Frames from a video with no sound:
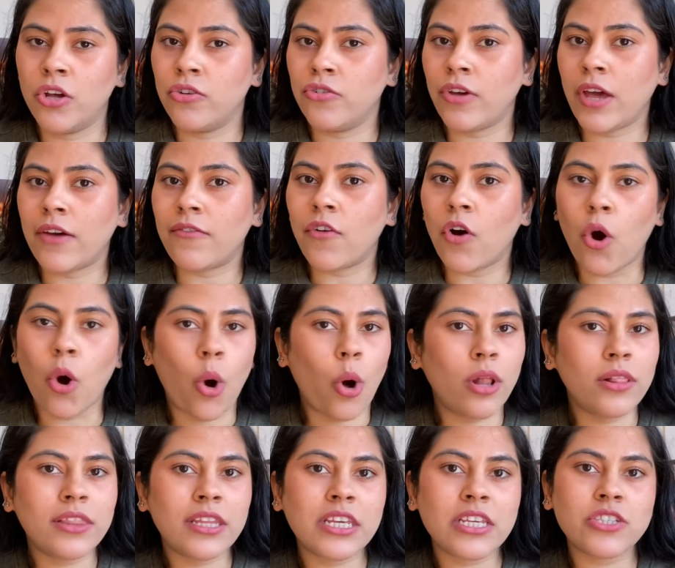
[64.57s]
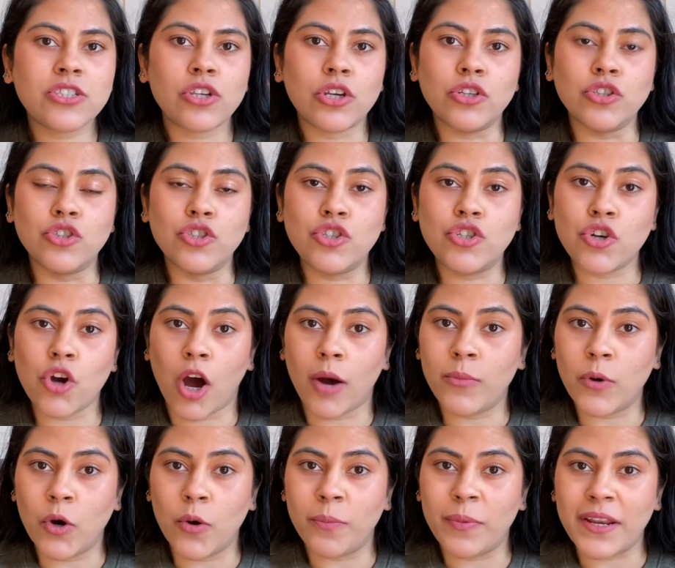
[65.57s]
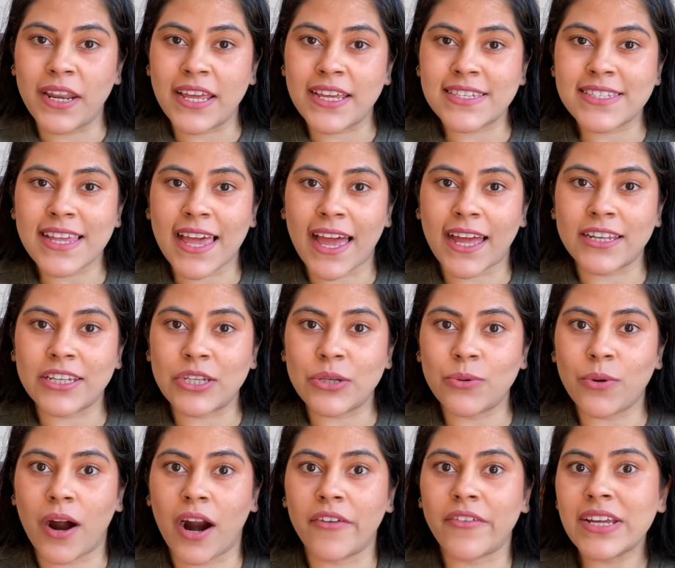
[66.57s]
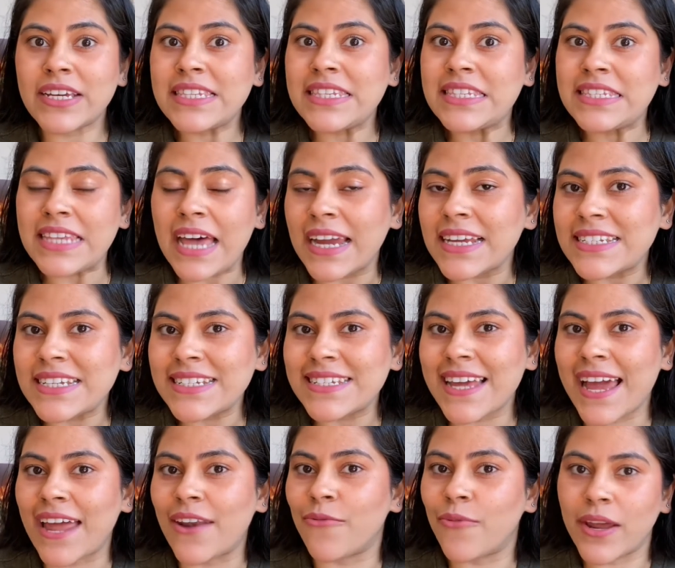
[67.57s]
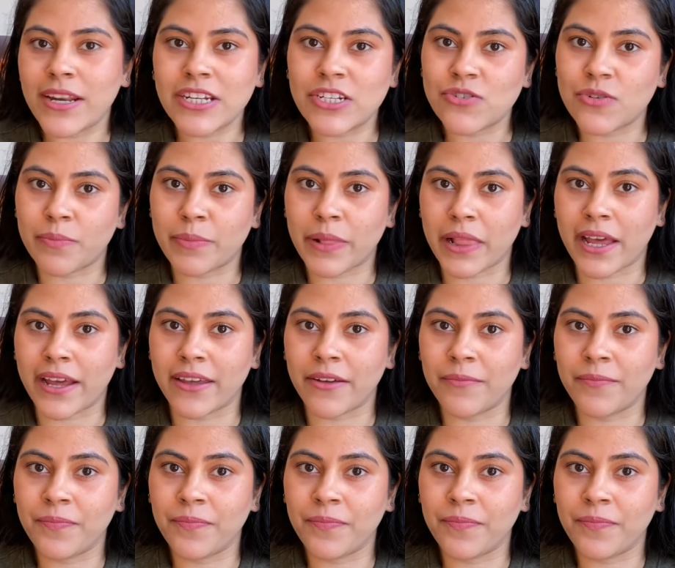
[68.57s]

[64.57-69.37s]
You have all these job openings and you are excited and ready to apply.